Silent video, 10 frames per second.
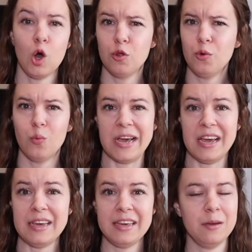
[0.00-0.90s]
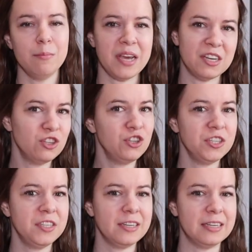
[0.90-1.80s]
On the way, he managed
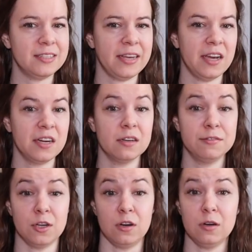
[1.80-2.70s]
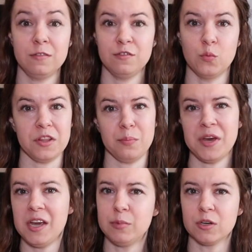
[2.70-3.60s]
to get his handcuffs off with a
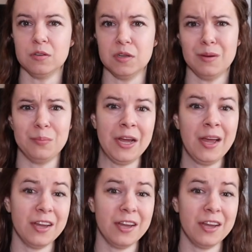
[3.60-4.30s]
paperclip